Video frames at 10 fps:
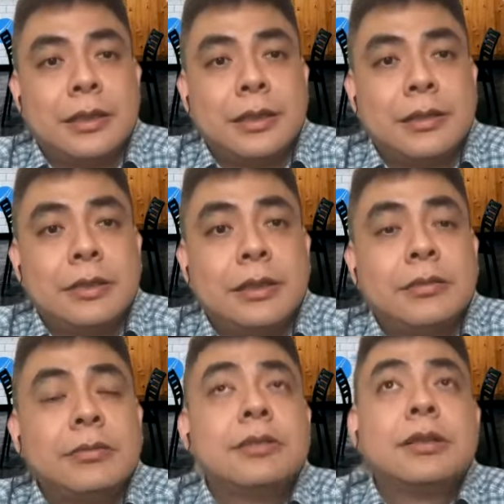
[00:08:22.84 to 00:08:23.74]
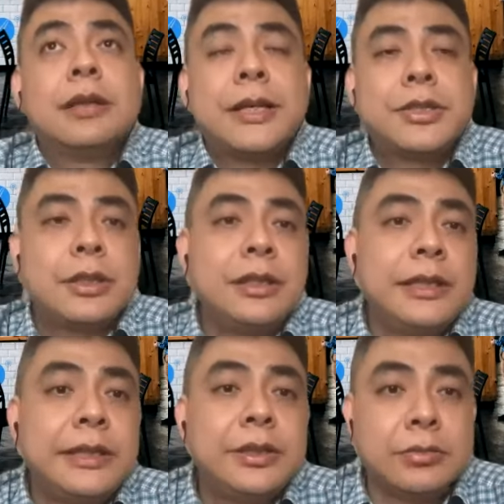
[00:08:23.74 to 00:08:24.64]
We will actually
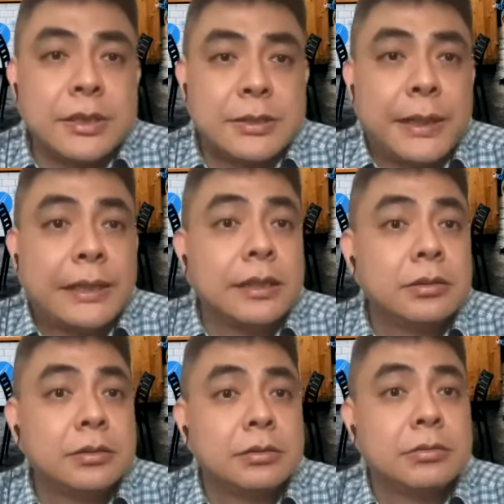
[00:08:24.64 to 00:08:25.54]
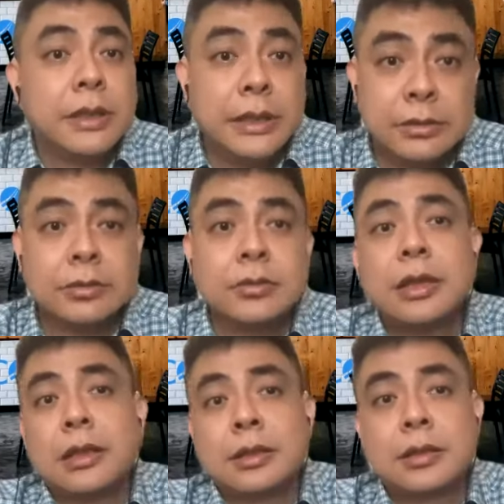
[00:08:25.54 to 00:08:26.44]
lean towards partner who will
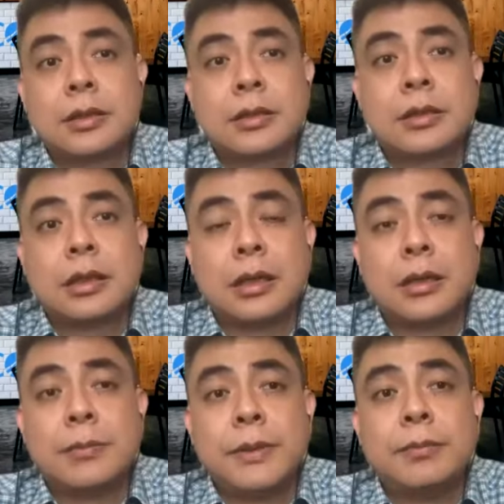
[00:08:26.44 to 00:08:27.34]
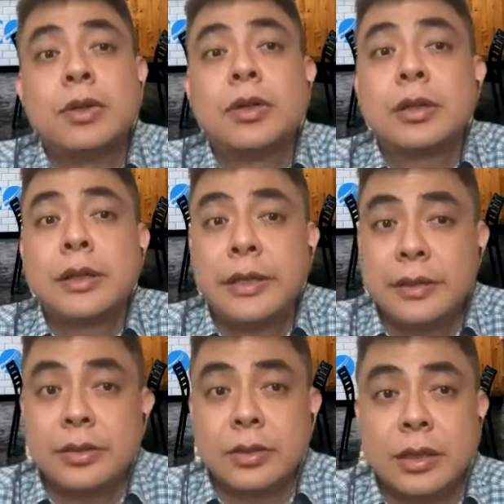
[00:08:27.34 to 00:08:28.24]
be more
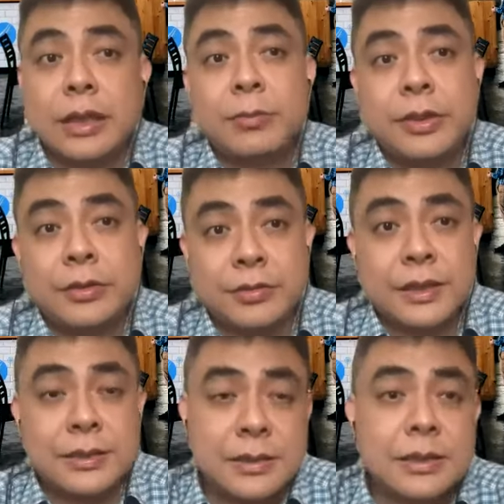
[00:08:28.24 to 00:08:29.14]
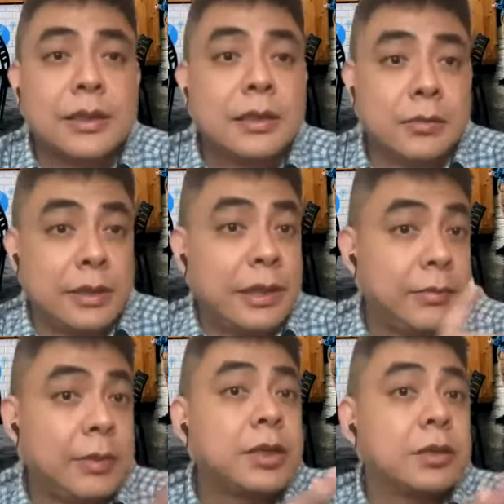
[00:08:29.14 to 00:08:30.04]
keen to collaborate with us, right?
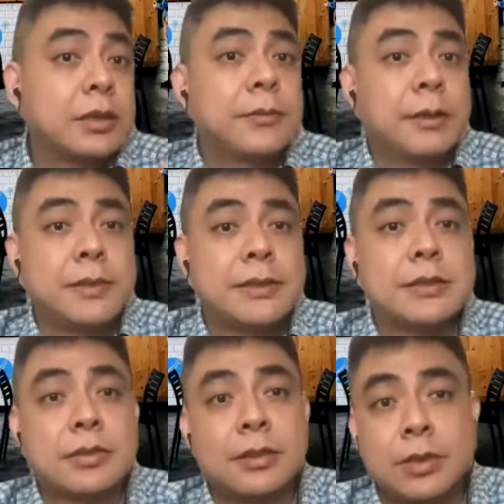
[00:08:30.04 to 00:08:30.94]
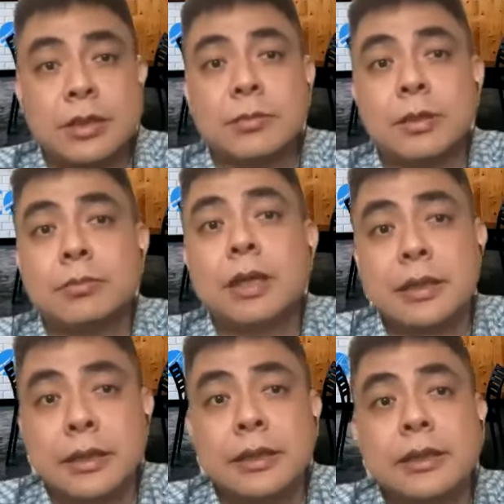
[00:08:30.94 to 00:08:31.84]
I'm not talking about business, right? I'm talking about
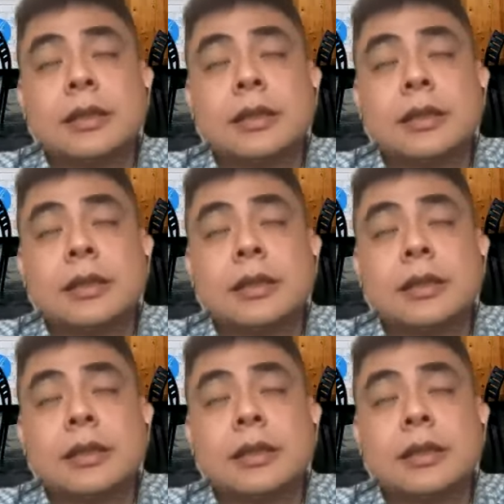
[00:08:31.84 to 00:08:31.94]
marketing here.